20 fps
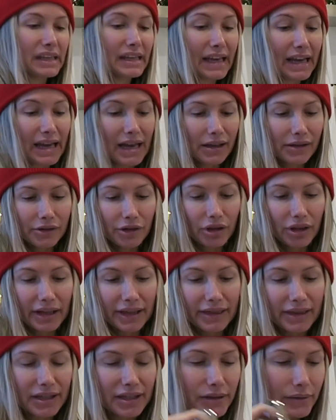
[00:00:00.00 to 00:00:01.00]
Yeah, you'll
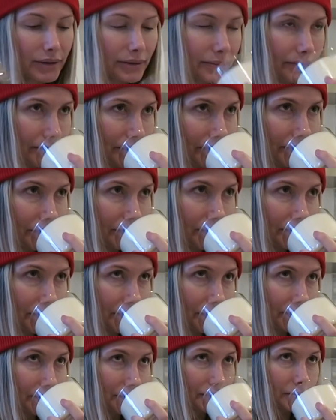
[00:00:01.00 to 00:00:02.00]
like this one.
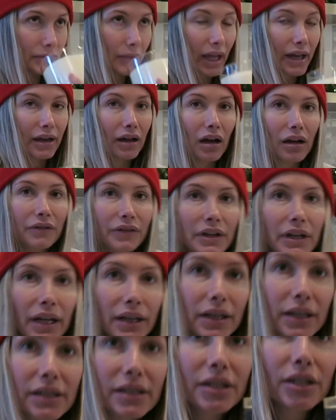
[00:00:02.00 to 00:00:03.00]
I got vanilla